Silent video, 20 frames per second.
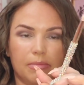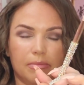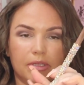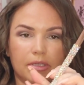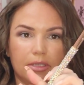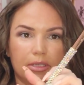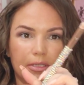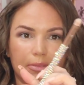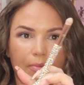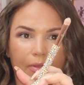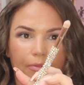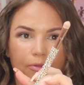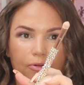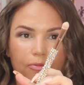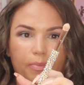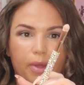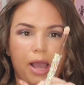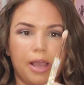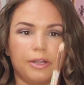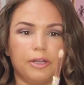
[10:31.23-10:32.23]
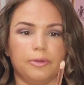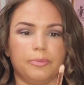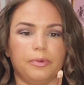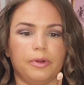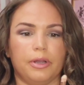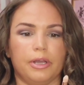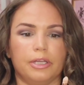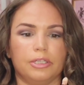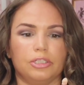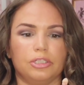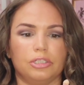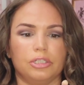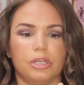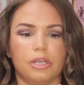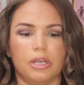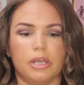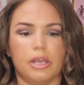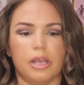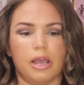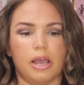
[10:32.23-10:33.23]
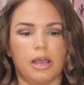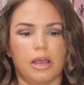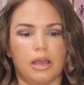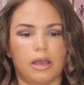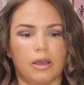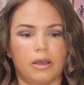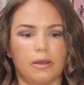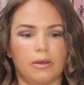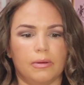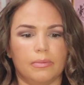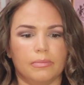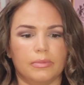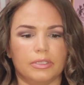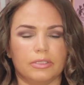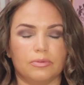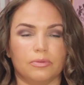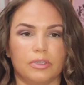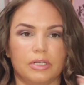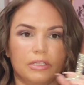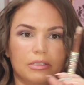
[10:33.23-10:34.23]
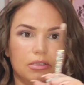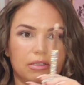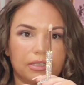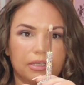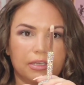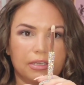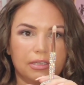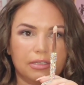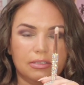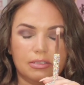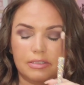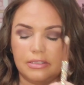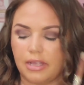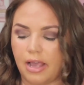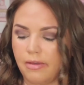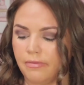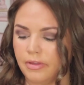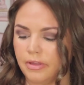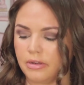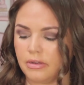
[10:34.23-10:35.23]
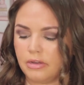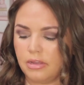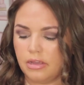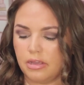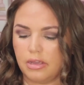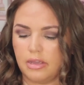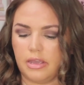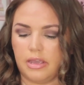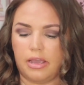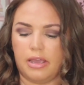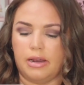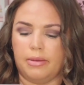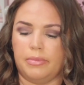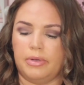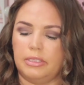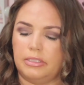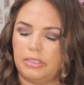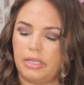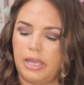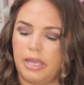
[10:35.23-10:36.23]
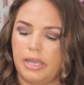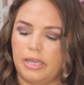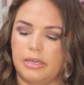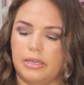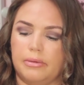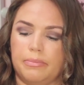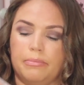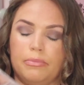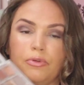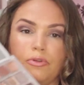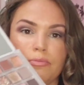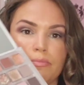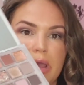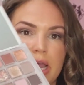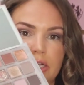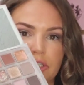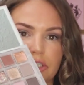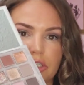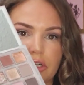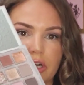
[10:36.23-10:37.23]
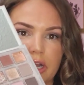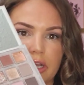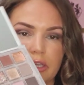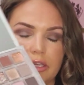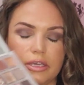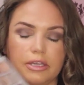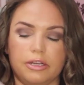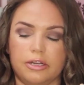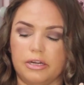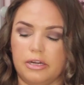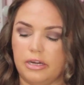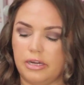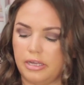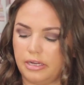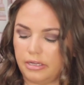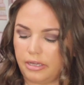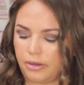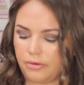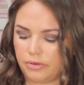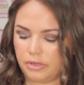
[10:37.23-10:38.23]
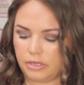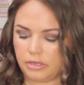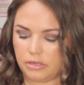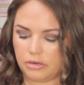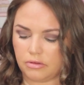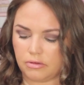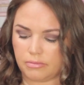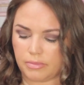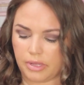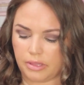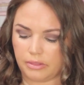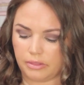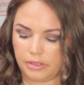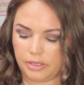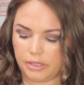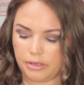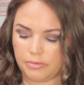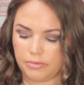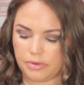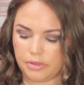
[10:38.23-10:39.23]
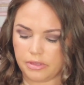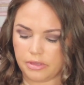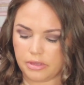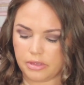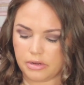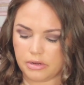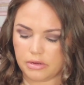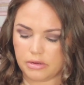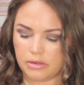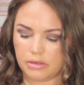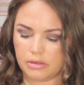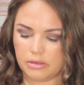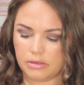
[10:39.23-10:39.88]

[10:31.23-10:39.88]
This is my little packer brush. This one is the E7. And I'm going to take Moon Magic right here and go in on my lid with it.